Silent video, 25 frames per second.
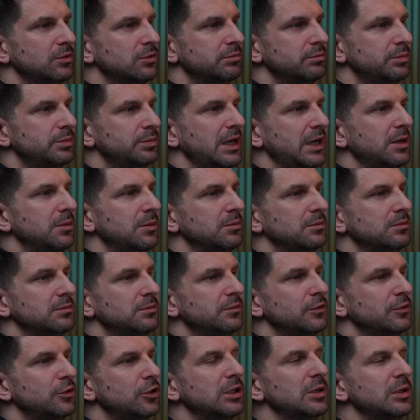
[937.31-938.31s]
As you can
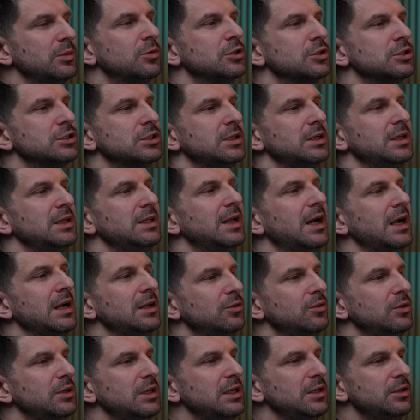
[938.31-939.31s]
see, well,
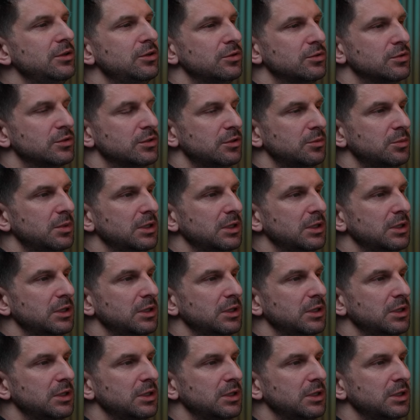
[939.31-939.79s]
it can't